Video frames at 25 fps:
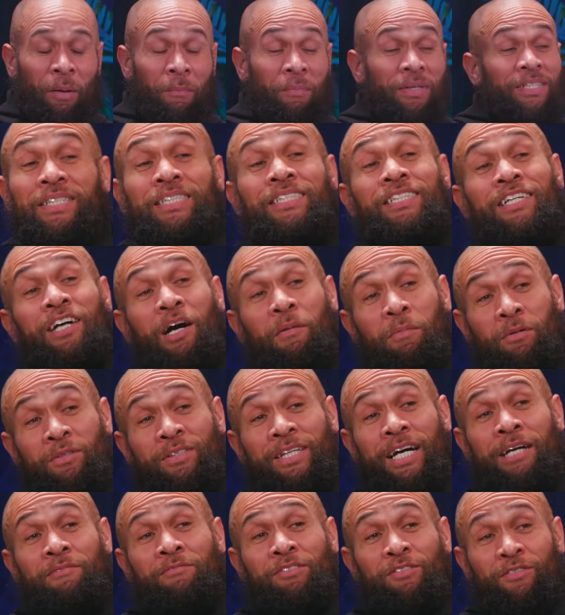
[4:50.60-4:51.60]
my missus a couple
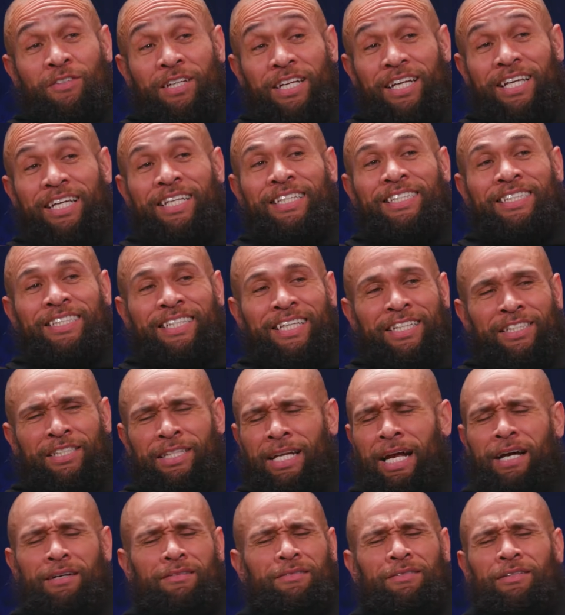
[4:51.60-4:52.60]
times for the kids here, and
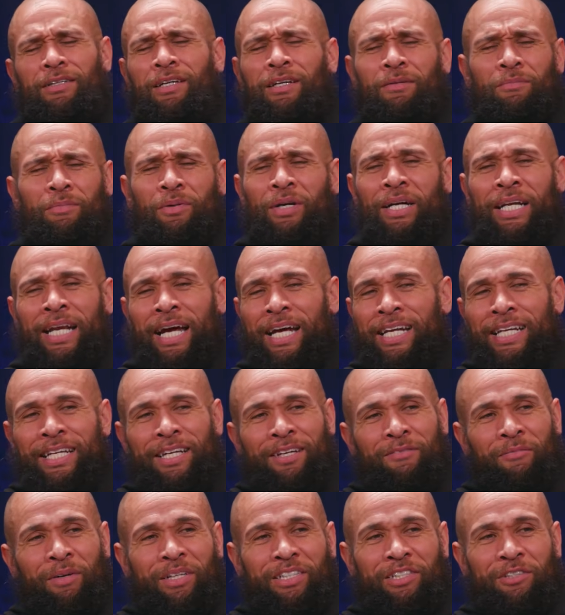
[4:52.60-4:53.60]
she's like, you ain't putting that
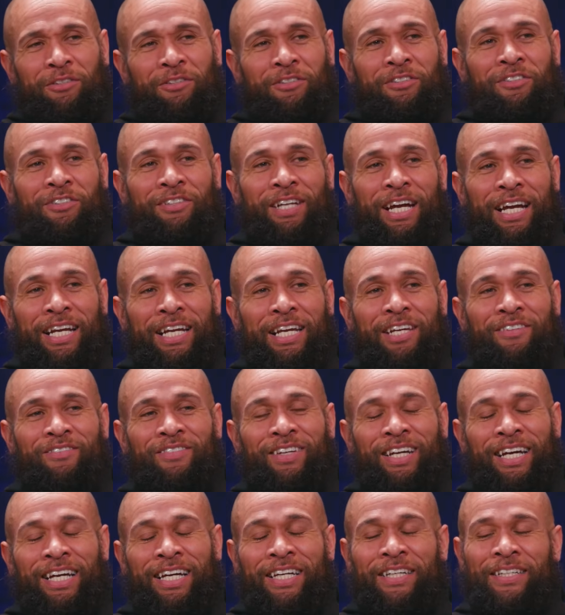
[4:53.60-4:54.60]
near my children, that
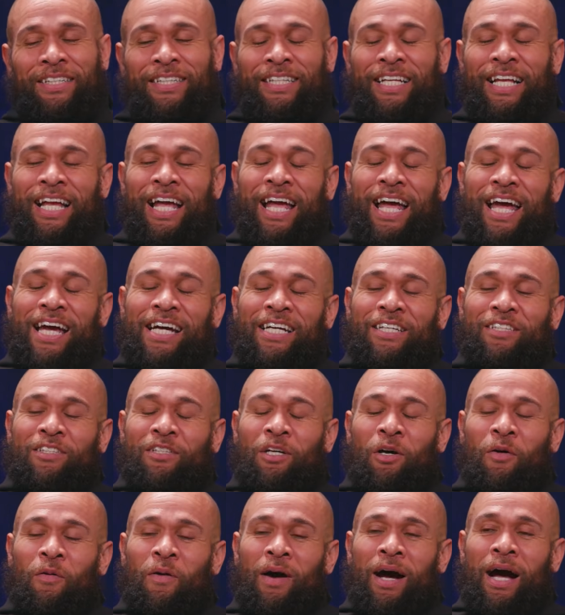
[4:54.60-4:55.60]
name, yeah.
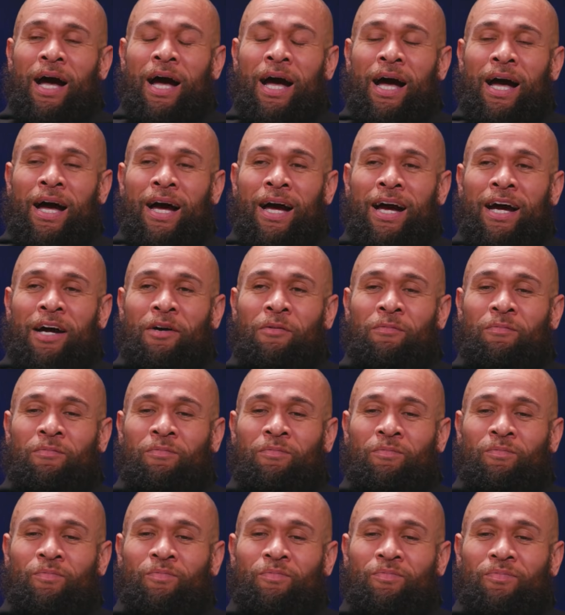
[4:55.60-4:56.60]
So
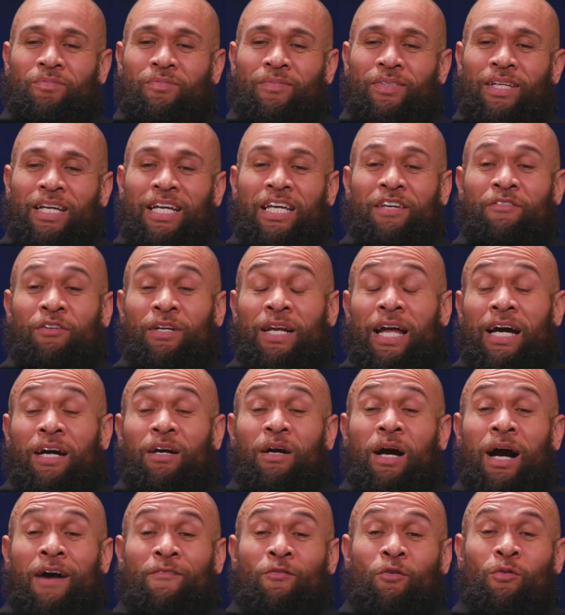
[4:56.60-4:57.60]
even
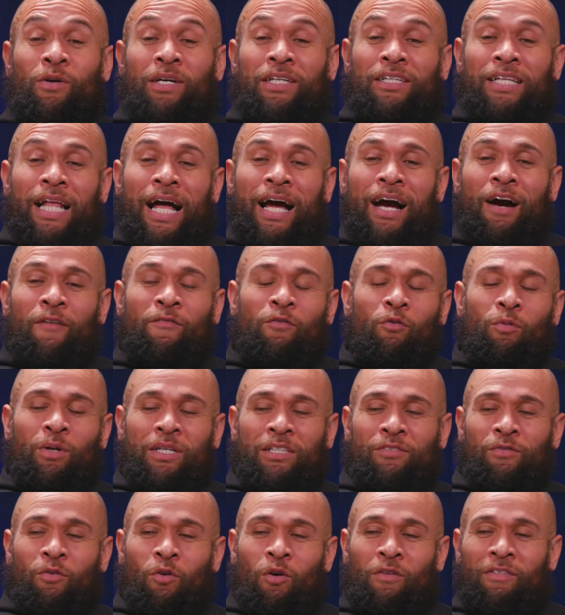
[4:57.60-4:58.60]
like I've always
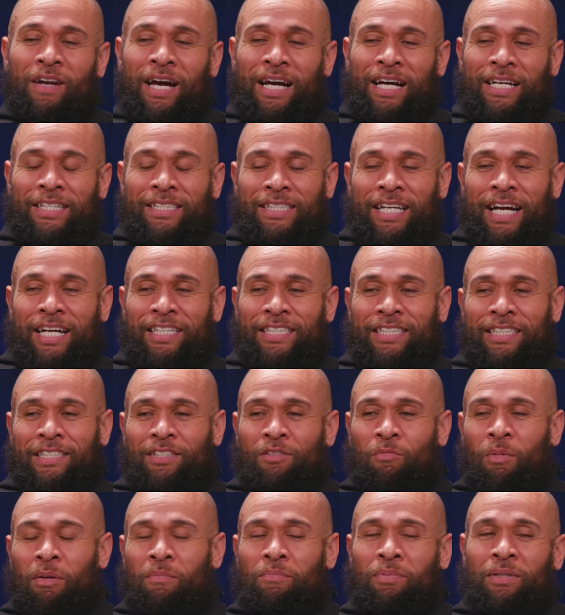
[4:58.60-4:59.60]
thought of like attaching
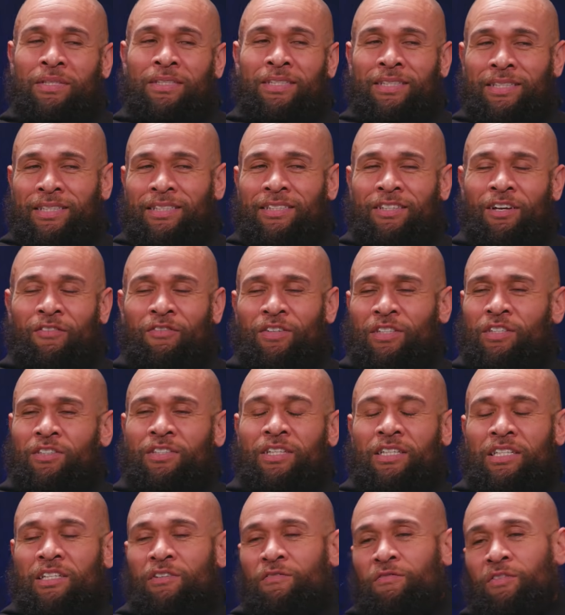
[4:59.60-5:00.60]
it to my business and stuff. It
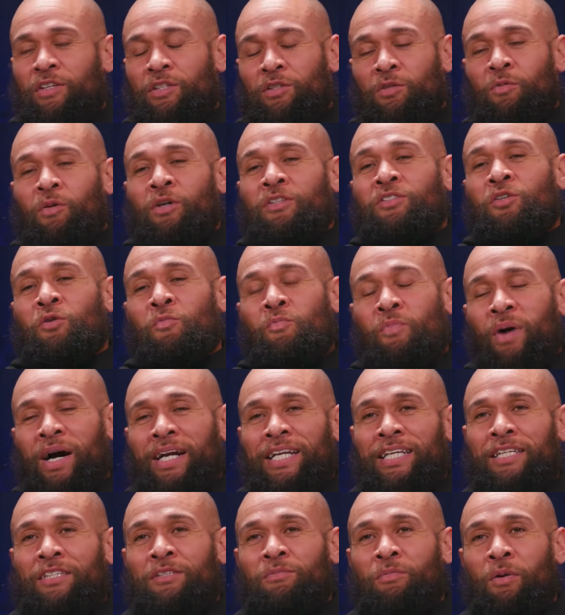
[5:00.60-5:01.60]
just doesn't fit too well. So
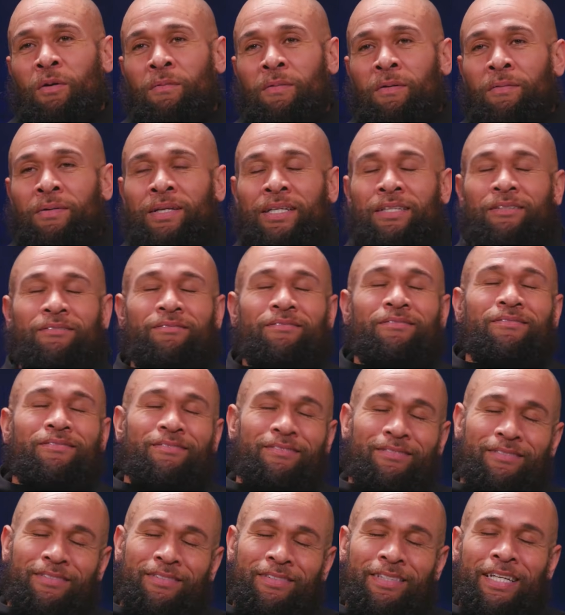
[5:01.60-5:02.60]
Buddy is probably
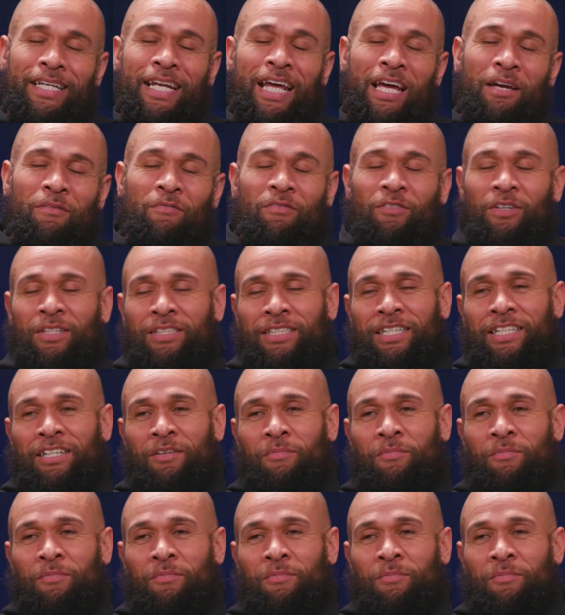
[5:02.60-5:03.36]
the name for the